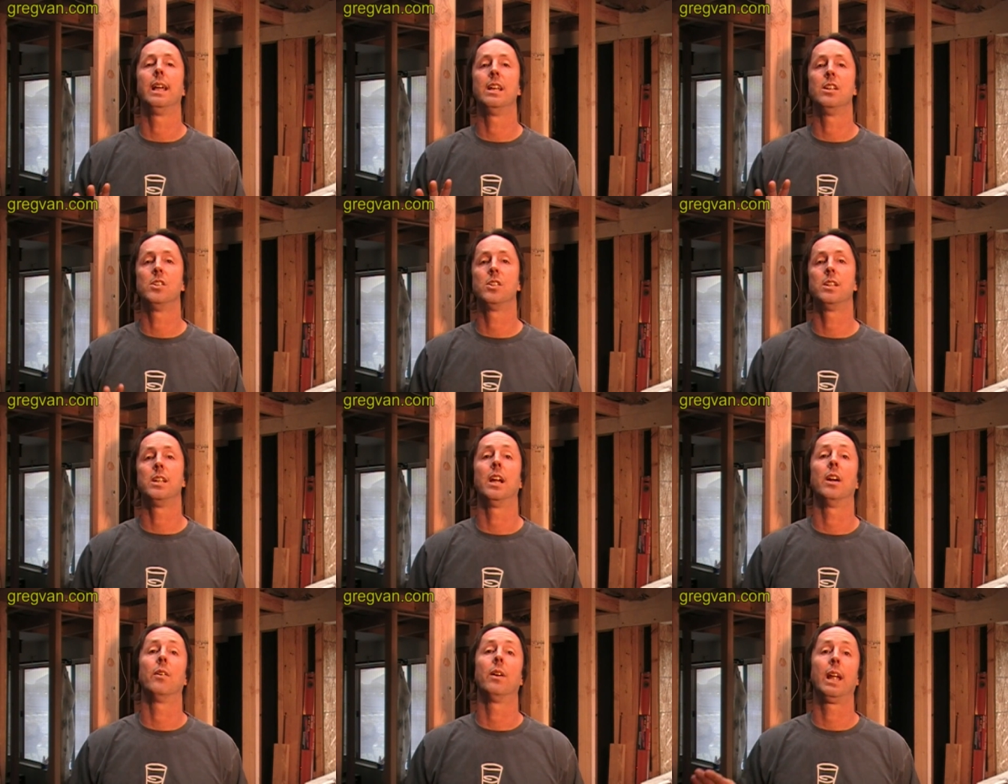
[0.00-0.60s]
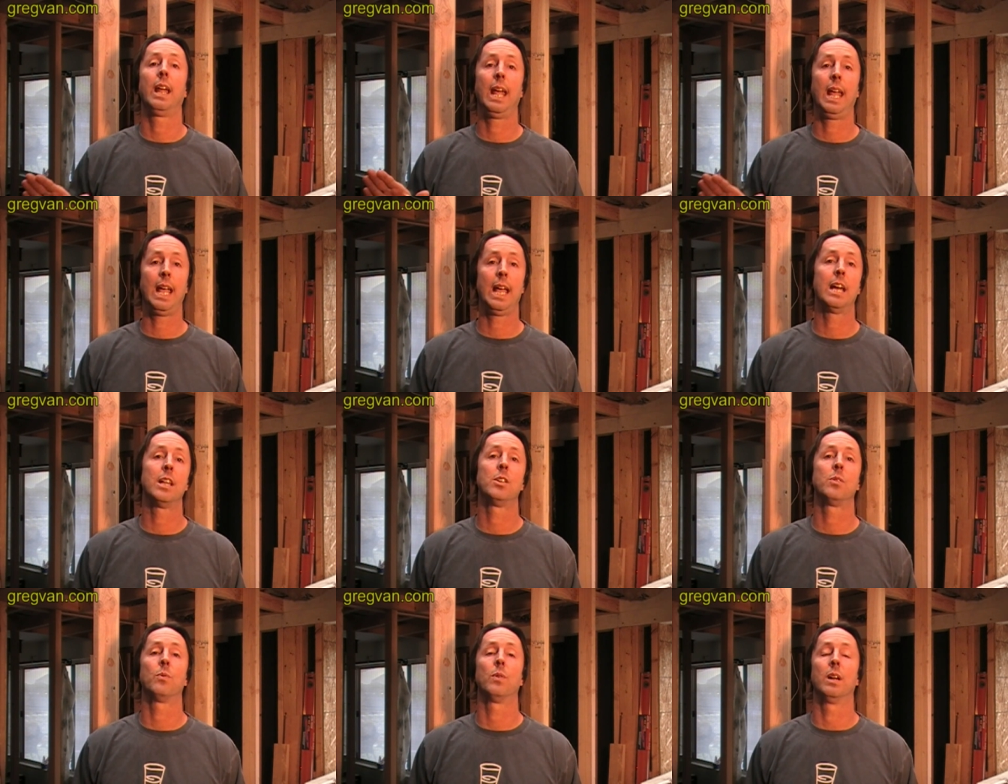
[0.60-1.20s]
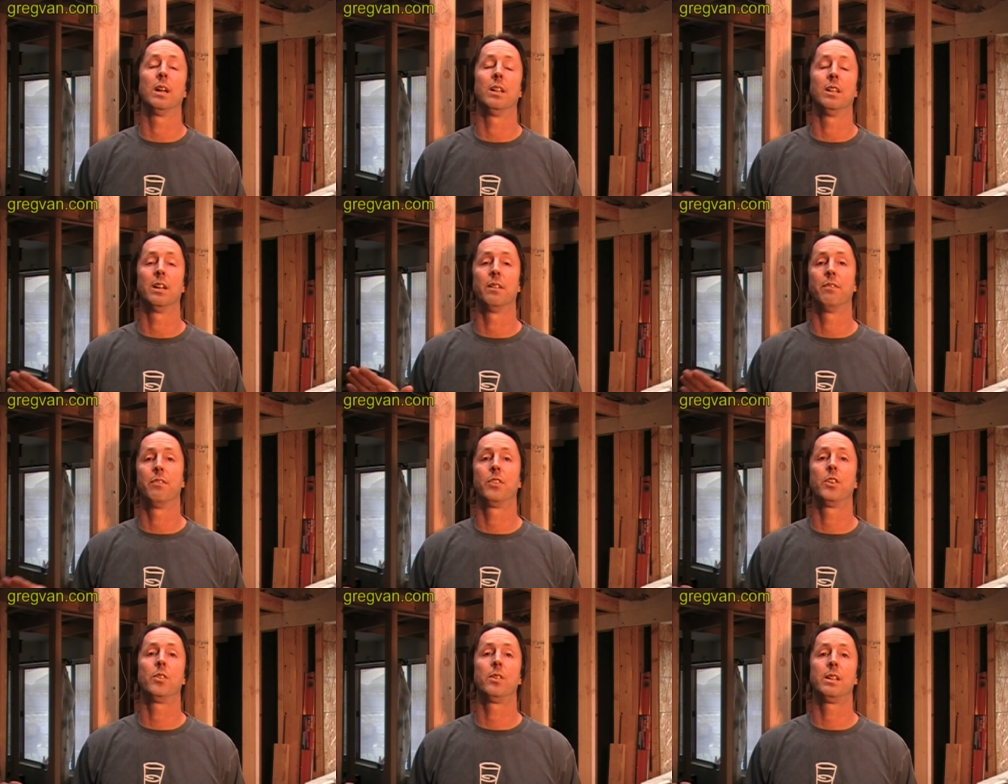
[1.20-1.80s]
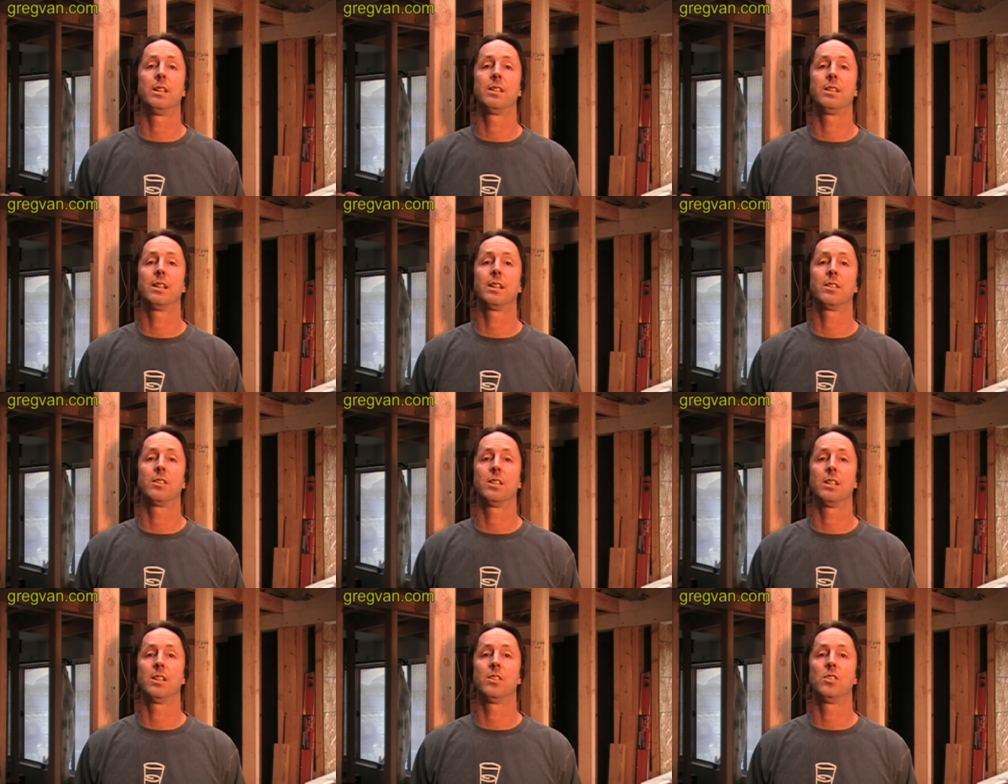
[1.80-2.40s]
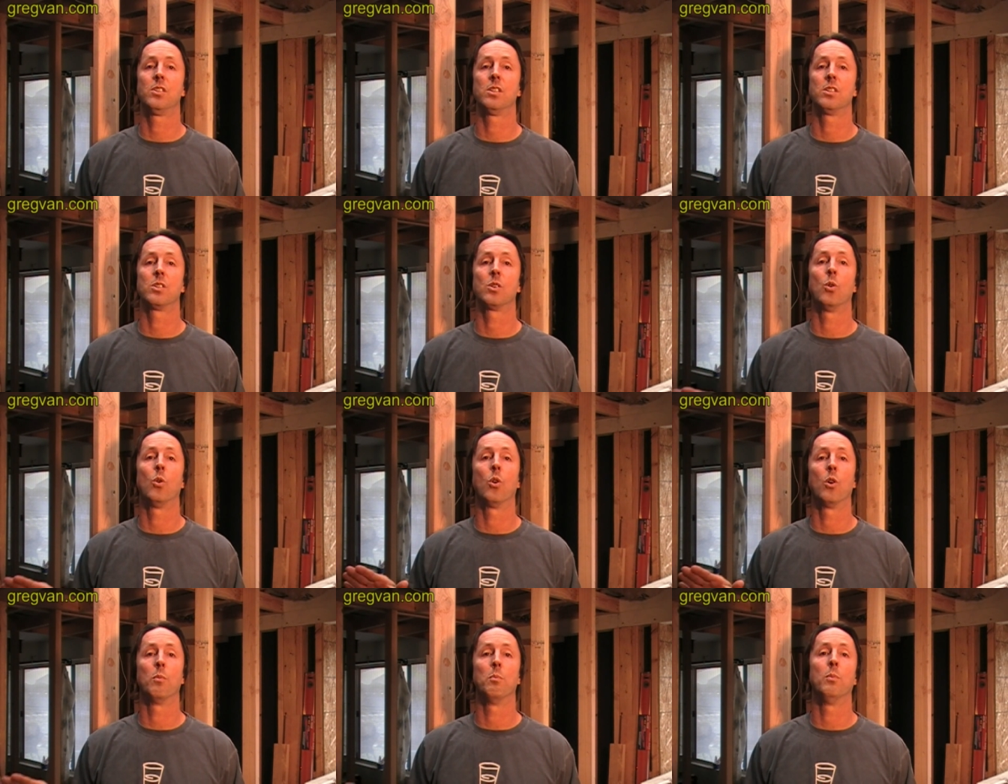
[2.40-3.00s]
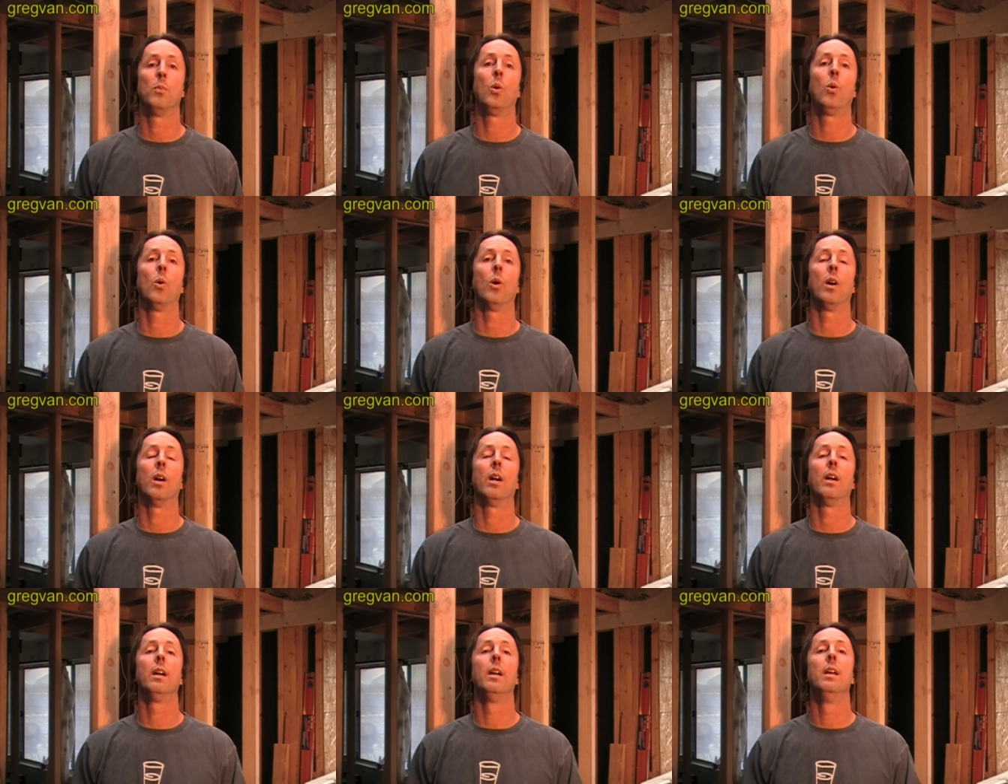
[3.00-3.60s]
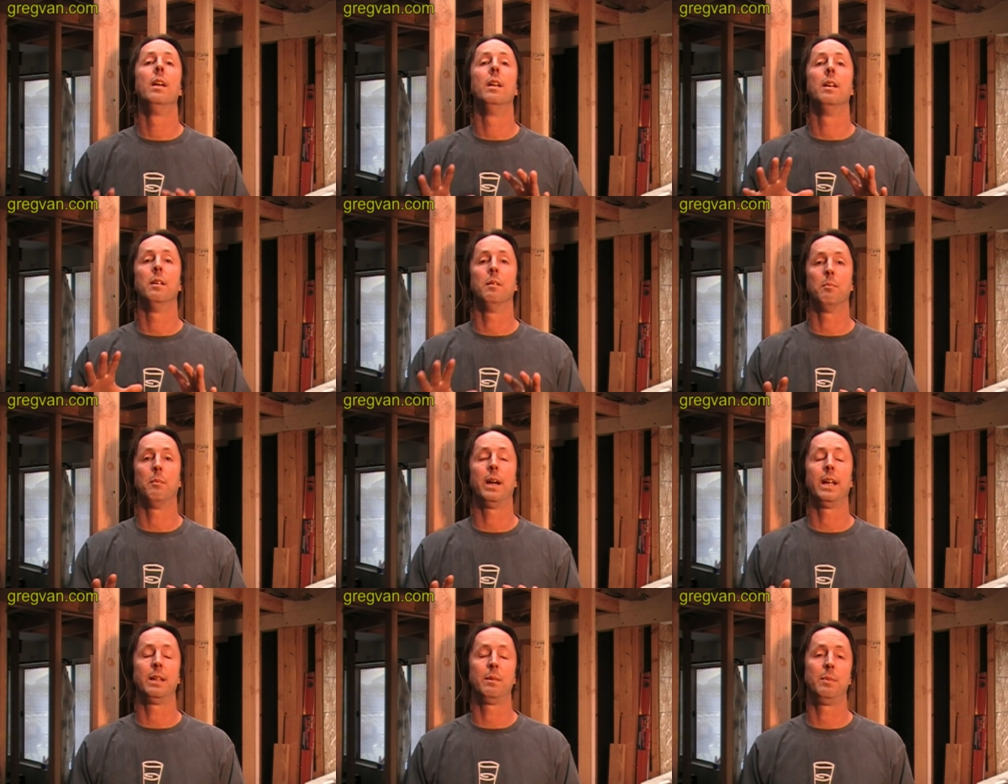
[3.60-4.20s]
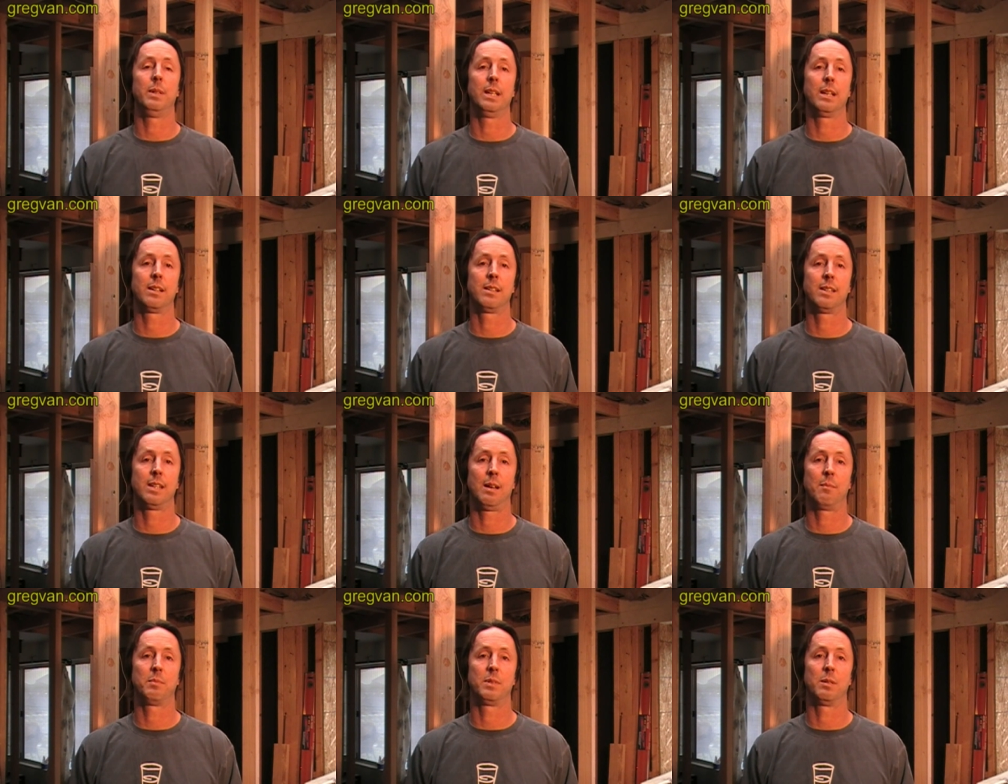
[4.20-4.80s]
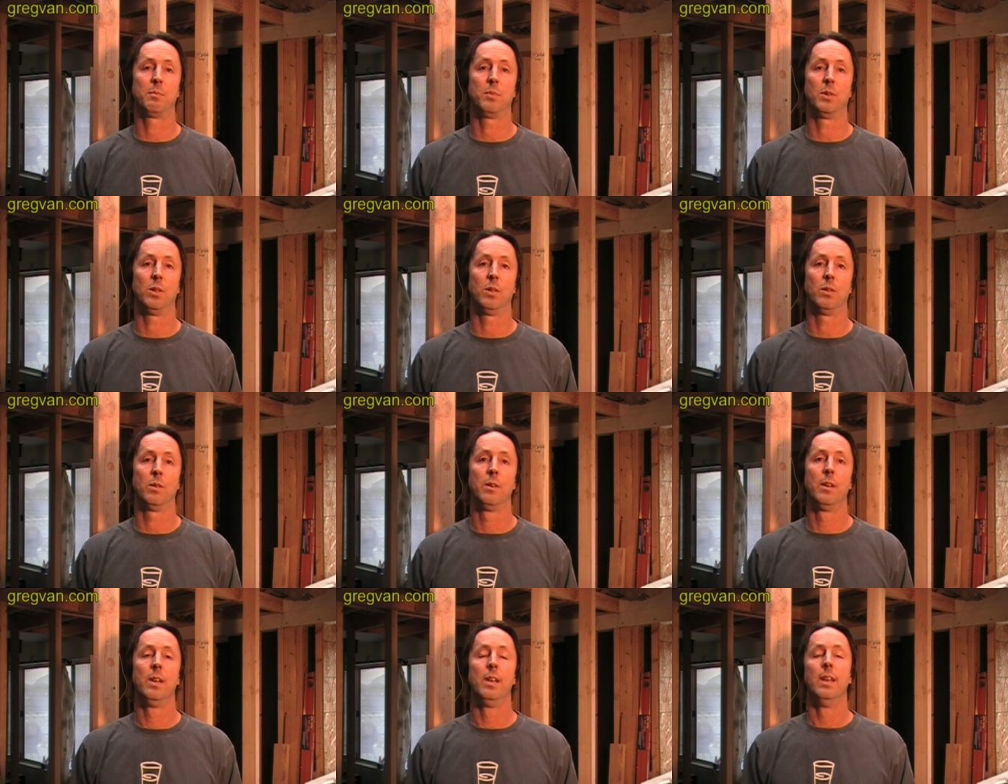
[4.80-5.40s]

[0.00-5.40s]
A stair handrail of thirty-six inches or more might be acceptable.